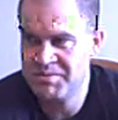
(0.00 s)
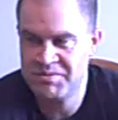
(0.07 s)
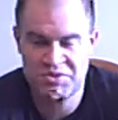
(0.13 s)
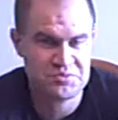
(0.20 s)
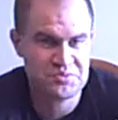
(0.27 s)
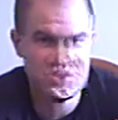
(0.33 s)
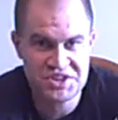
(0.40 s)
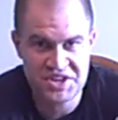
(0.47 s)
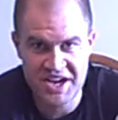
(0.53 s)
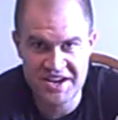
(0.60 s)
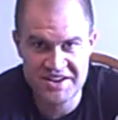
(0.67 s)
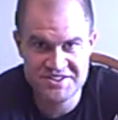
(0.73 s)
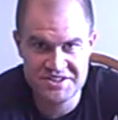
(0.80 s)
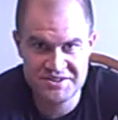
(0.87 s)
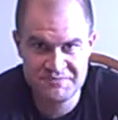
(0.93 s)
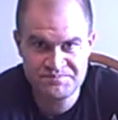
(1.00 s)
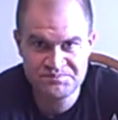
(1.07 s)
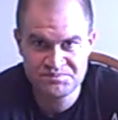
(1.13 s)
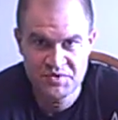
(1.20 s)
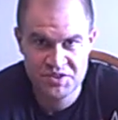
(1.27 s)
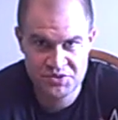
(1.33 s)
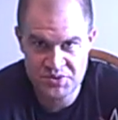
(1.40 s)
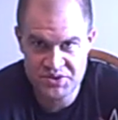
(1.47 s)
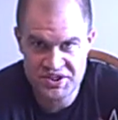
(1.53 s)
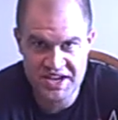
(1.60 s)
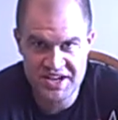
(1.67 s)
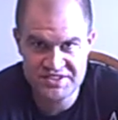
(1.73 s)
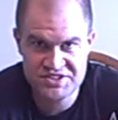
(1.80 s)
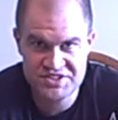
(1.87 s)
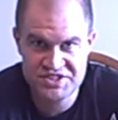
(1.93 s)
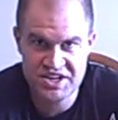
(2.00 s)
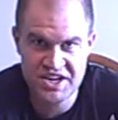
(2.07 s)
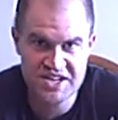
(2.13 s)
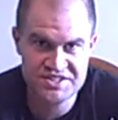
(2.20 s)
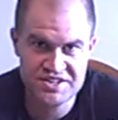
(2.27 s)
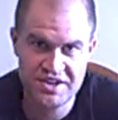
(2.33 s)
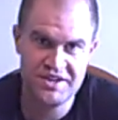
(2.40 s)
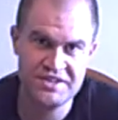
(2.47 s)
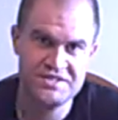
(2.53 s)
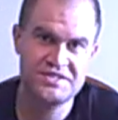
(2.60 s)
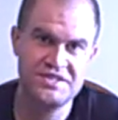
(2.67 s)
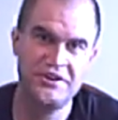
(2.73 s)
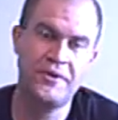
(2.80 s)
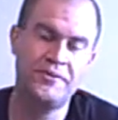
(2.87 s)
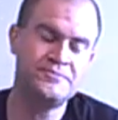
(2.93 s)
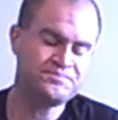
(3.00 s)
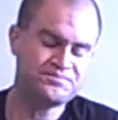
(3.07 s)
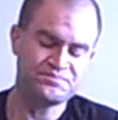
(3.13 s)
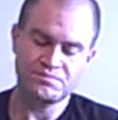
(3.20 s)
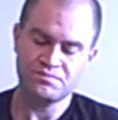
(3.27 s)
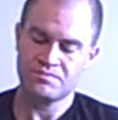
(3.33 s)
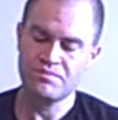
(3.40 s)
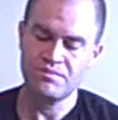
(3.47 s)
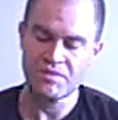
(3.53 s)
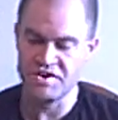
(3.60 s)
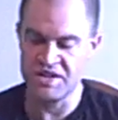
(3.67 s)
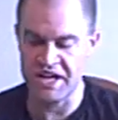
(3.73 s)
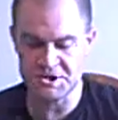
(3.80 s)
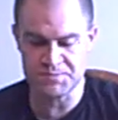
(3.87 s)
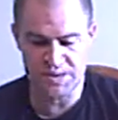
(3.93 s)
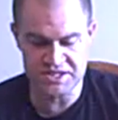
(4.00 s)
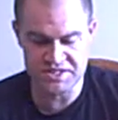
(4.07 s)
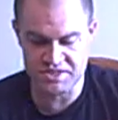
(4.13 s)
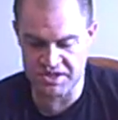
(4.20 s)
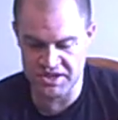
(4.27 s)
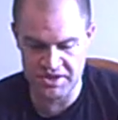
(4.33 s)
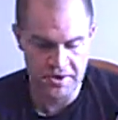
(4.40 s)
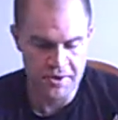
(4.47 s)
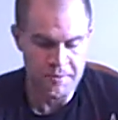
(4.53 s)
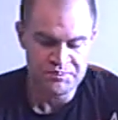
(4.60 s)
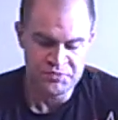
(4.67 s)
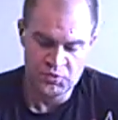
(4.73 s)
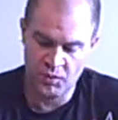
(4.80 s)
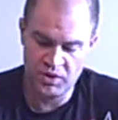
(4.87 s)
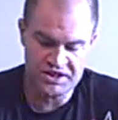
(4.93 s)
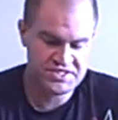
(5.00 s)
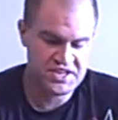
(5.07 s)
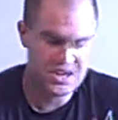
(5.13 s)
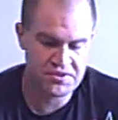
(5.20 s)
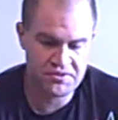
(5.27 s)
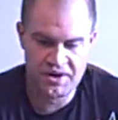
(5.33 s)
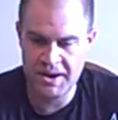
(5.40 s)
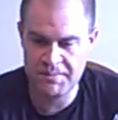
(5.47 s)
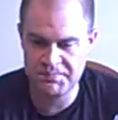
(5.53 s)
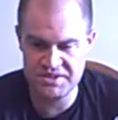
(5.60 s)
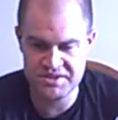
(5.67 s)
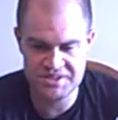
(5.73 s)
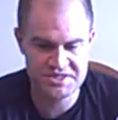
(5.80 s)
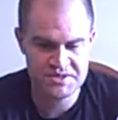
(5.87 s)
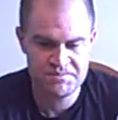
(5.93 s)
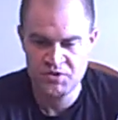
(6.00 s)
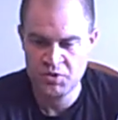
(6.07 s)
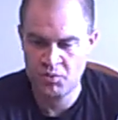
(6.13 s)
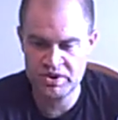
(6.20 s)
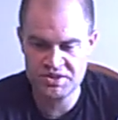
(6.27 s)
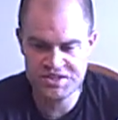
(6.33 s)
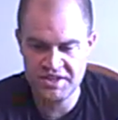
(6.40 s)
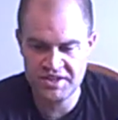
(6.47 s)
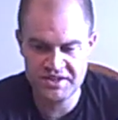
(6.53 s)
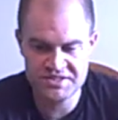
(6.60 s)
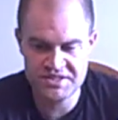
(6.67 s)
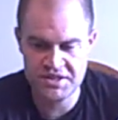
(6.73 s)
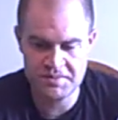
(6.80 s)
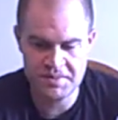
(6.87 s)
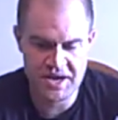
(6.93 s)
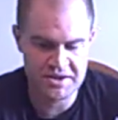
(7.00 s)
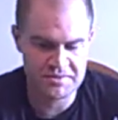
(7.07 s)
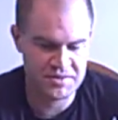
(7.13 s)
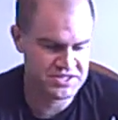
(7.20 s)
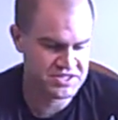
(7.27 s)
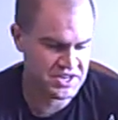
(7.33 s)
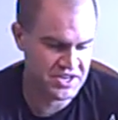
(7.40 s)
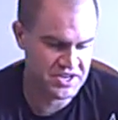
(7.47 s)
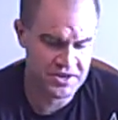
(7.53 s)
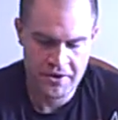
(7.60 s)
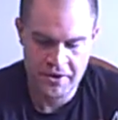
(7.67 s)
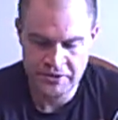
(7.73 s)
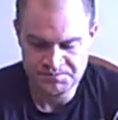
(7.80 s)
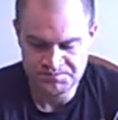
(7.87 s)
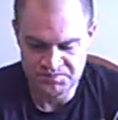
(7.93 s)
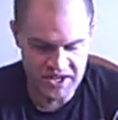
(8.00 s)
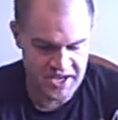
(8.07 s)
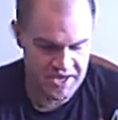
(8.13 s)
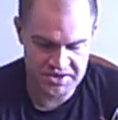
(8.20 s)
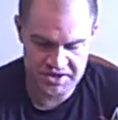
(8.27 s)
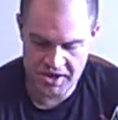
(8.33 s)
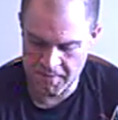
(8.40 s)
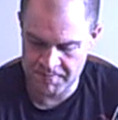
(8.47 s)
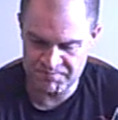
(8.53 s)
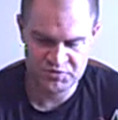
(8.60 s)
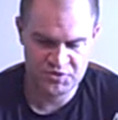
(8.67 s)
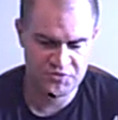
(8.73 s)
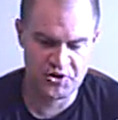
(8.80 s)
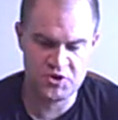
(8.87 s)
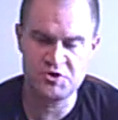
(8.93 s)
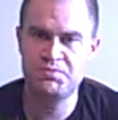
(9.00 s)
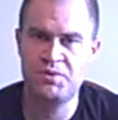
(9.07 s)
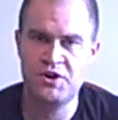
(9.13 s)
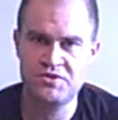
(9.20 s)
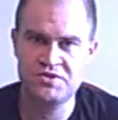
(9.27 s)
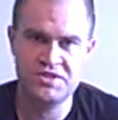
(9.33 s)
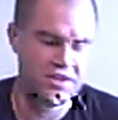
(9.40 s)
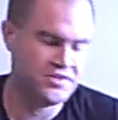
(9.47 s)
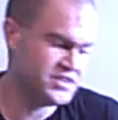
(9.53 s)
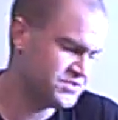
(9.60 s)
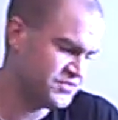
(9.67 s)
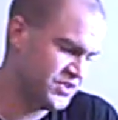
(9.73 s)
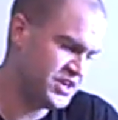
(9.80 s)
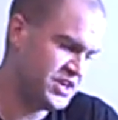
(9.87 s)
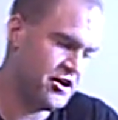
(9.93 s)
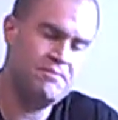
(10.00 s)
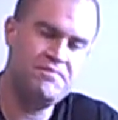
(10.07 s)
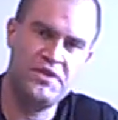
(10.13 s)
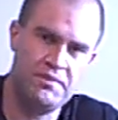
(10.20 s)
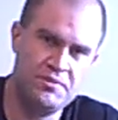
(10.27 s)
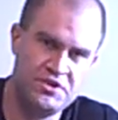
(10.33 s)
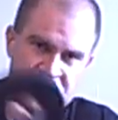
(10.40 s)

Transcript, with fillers: maybe 3,000, 3,000 shots on it. So that's basically what tank wrap is, what the hell is on the back of my tank. And um, first post on this video, I'm